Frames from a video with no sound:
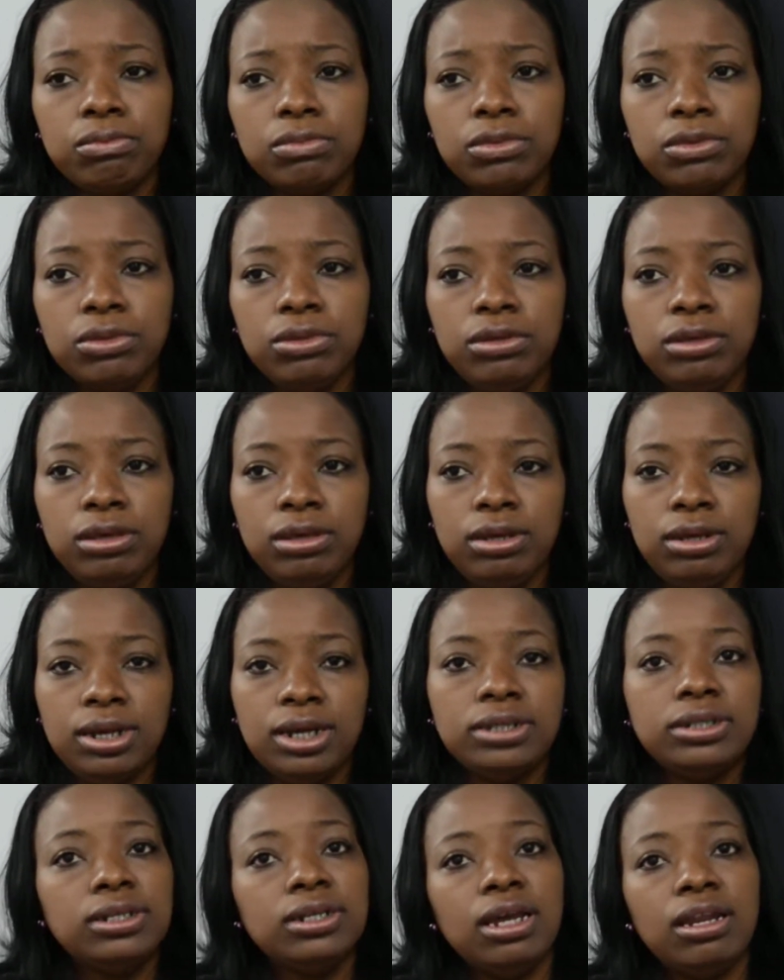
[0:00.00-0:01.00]
The
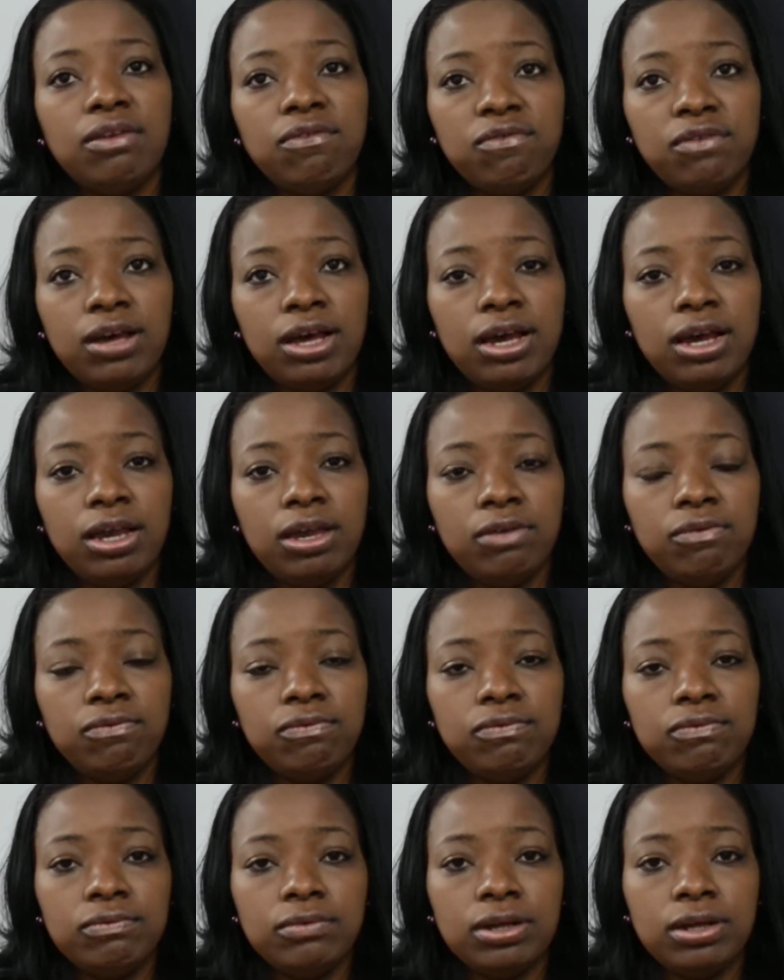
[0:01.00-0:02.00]

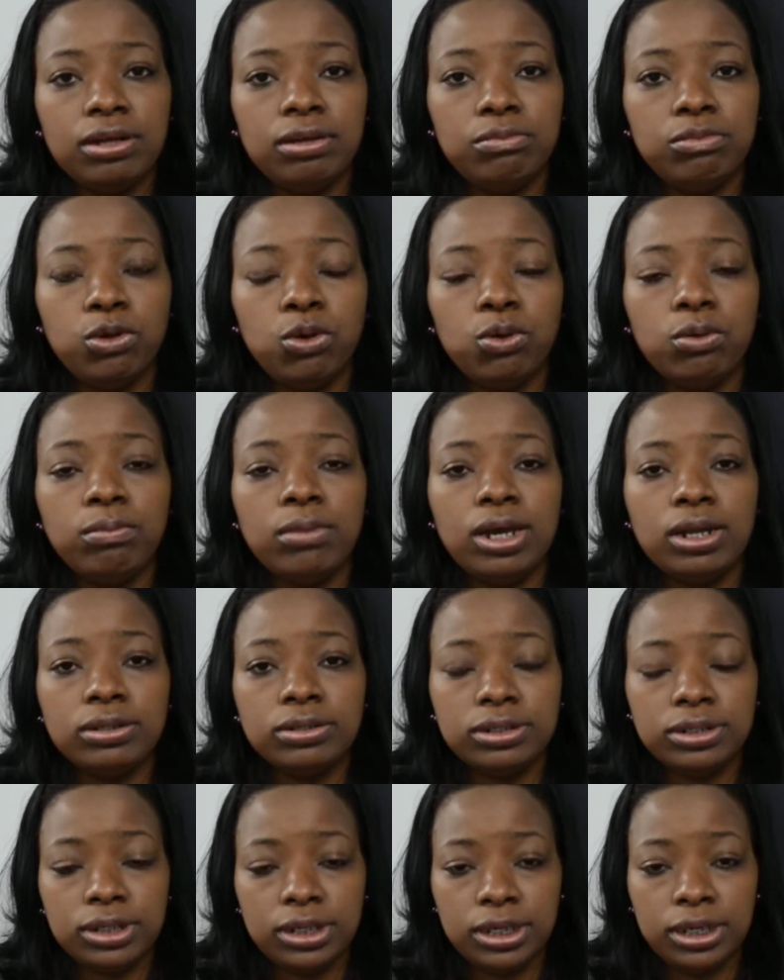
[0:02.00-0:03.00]
1995 gold
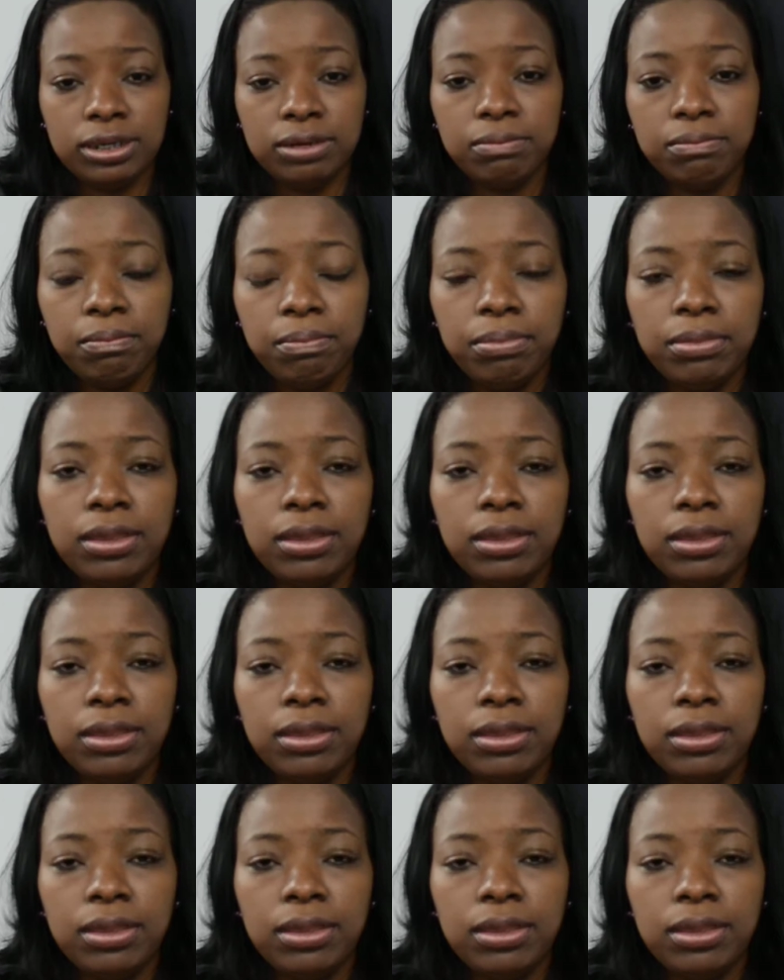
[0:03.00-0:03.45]
medal team,